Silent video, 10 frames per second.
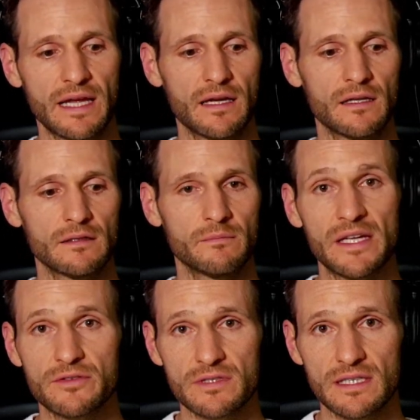and
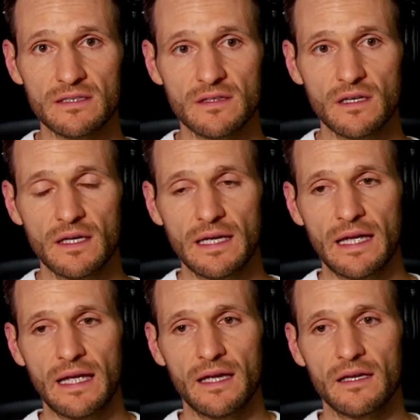matrices,
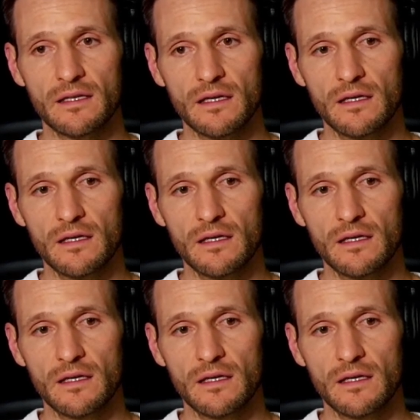and